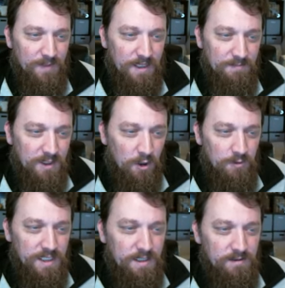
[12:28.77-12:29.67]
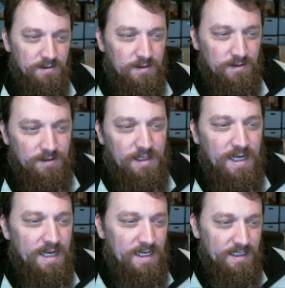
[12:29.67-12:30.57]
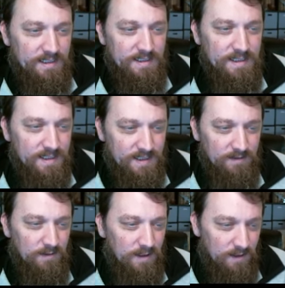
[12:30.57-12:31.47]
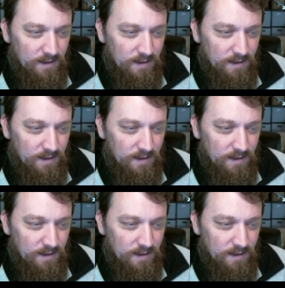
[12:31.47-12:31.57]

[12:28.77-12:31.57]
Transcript: Um, Cody has uh,